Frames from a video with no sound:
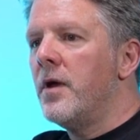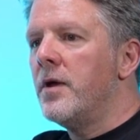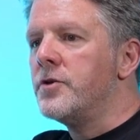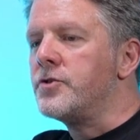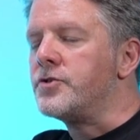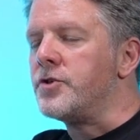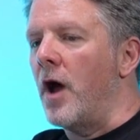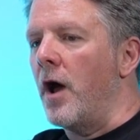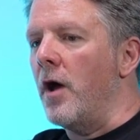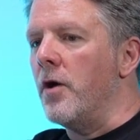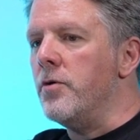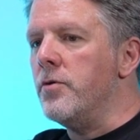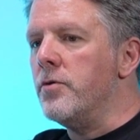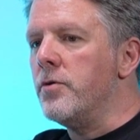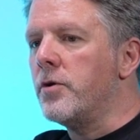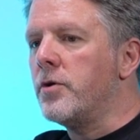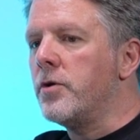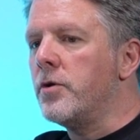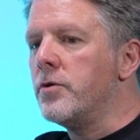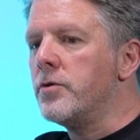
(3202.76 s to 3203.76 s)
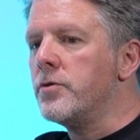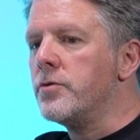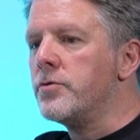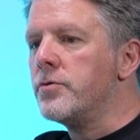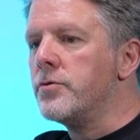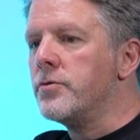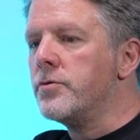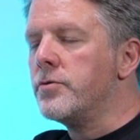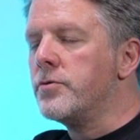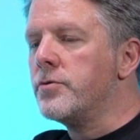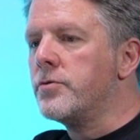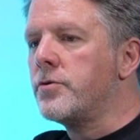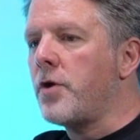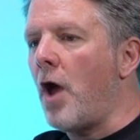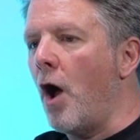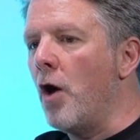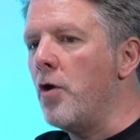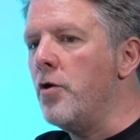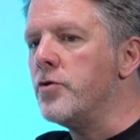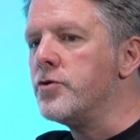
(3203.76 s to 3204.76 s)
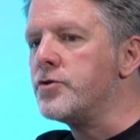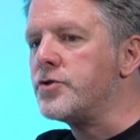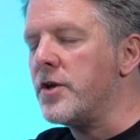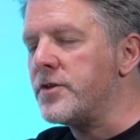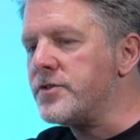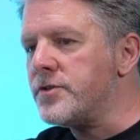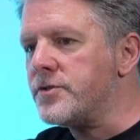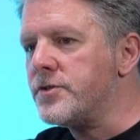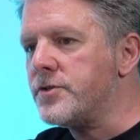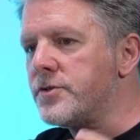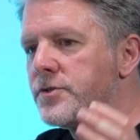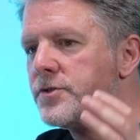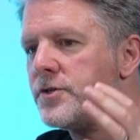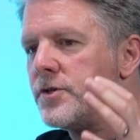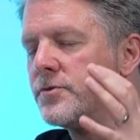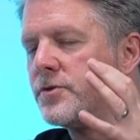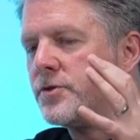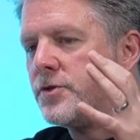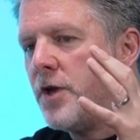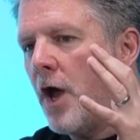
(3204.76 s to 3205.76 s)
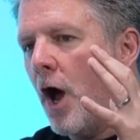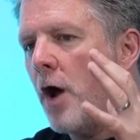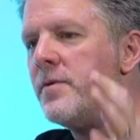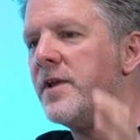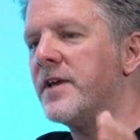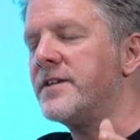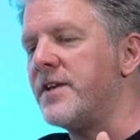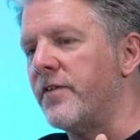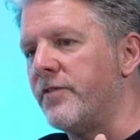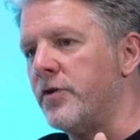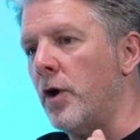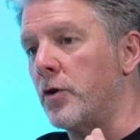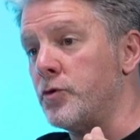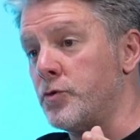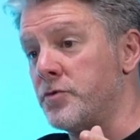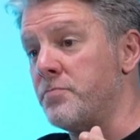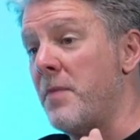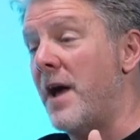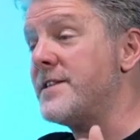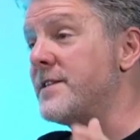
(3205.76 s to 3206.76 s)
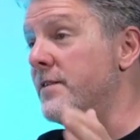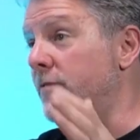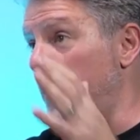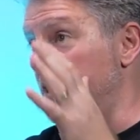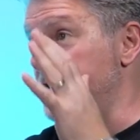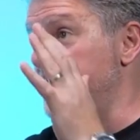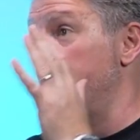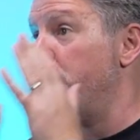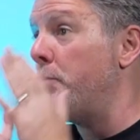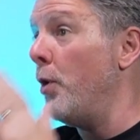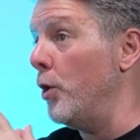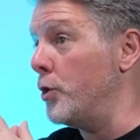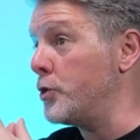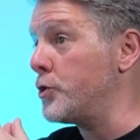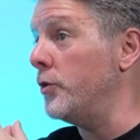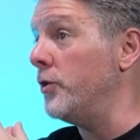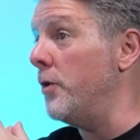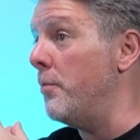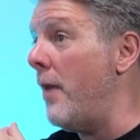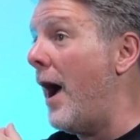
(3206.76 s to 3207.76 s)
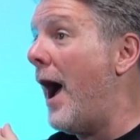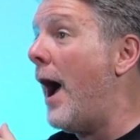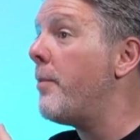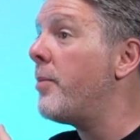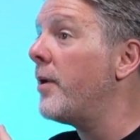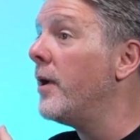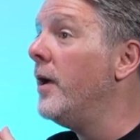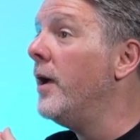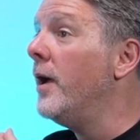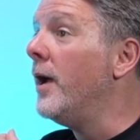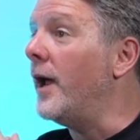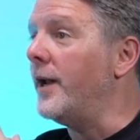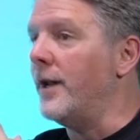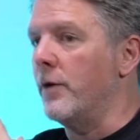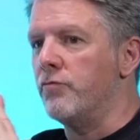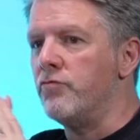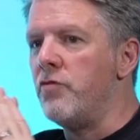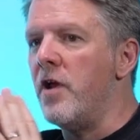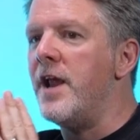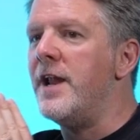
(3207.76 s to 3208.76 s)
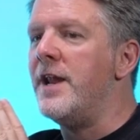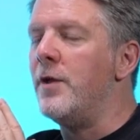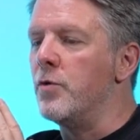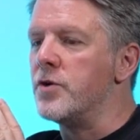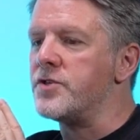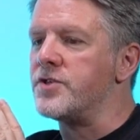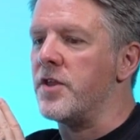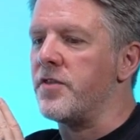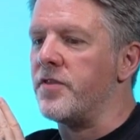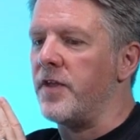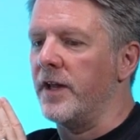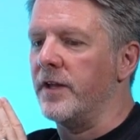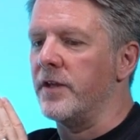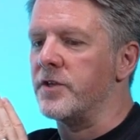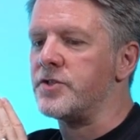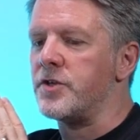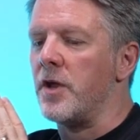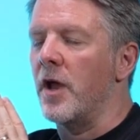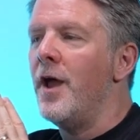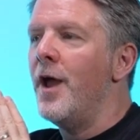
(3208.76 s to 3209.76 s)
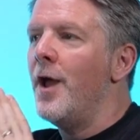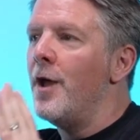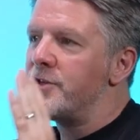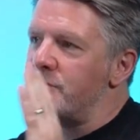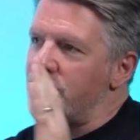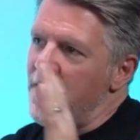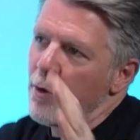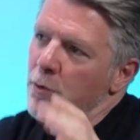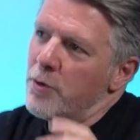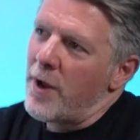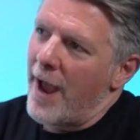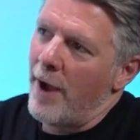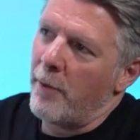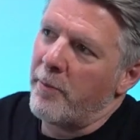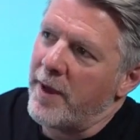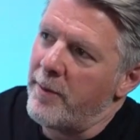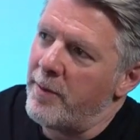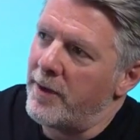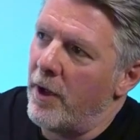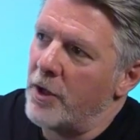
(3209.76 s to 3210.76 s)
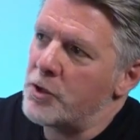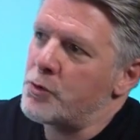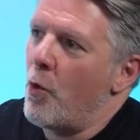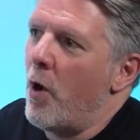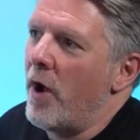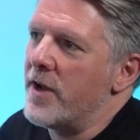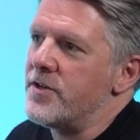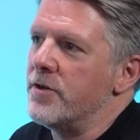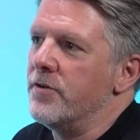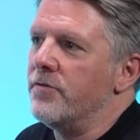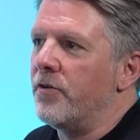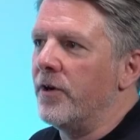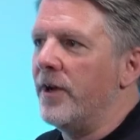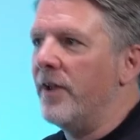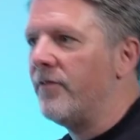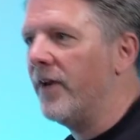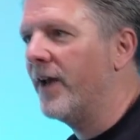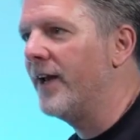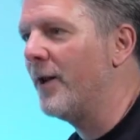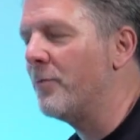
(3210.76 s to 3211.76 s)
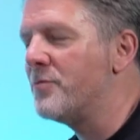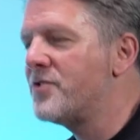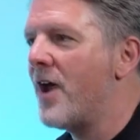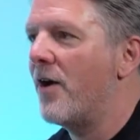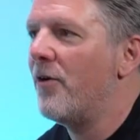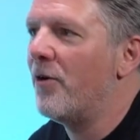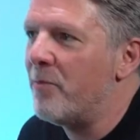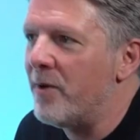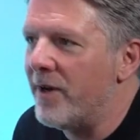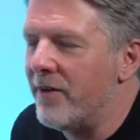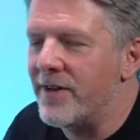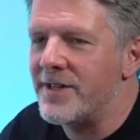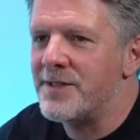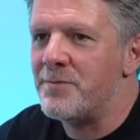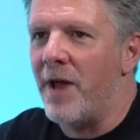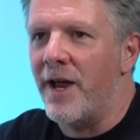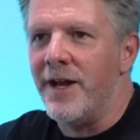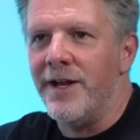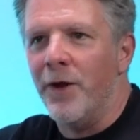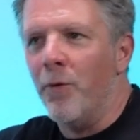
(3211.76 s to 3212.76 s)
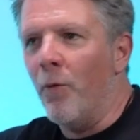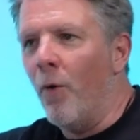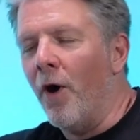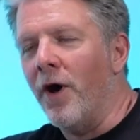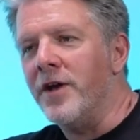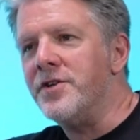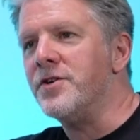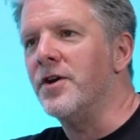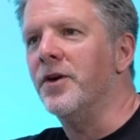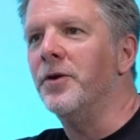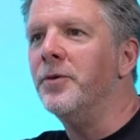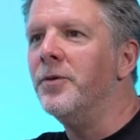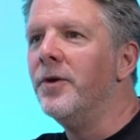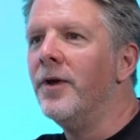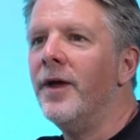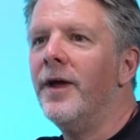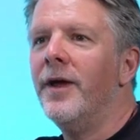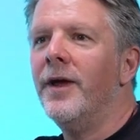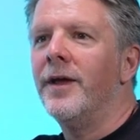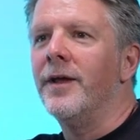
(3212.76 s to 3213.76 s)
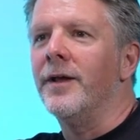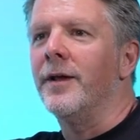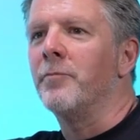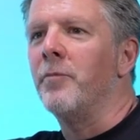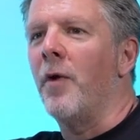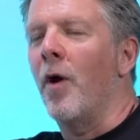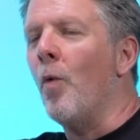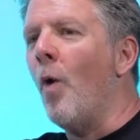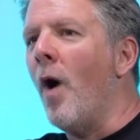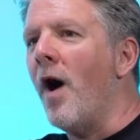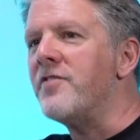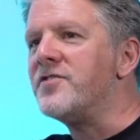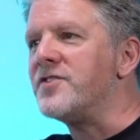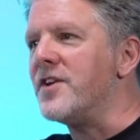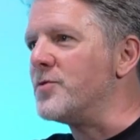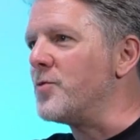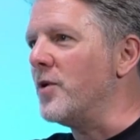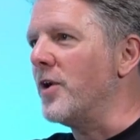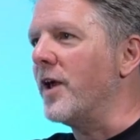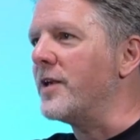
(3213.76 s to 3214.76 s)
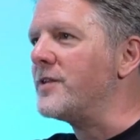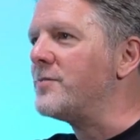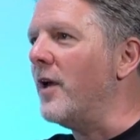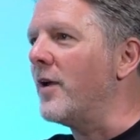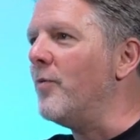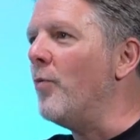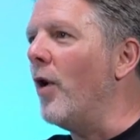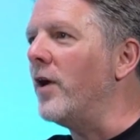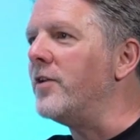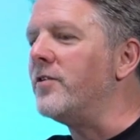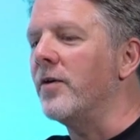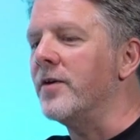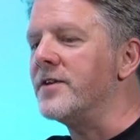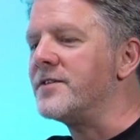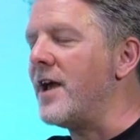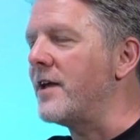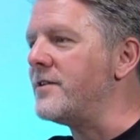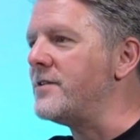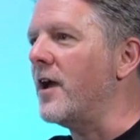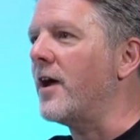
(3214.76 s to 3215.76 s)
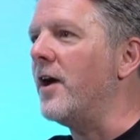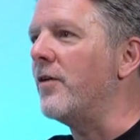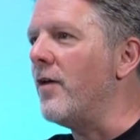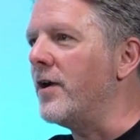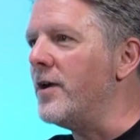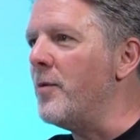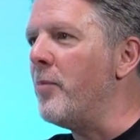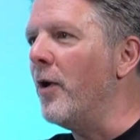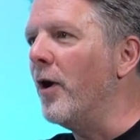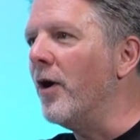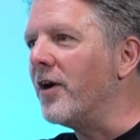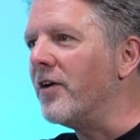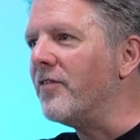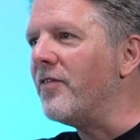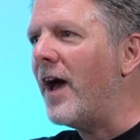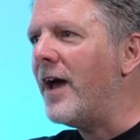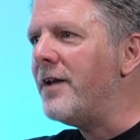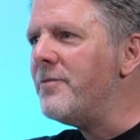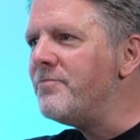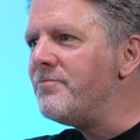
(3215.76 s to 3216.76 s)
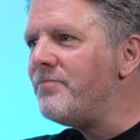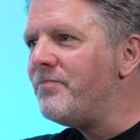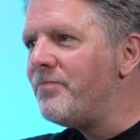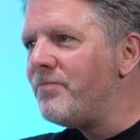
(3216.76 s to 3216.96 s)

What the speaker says: So the opening of Seven Dials was massive for us. It put us on the map, and it really was the thing that's still now people ask what I do for a living, and I'm terrible at explaining what I do. My wife says when I explain what I do, it sounds like I run a burger van.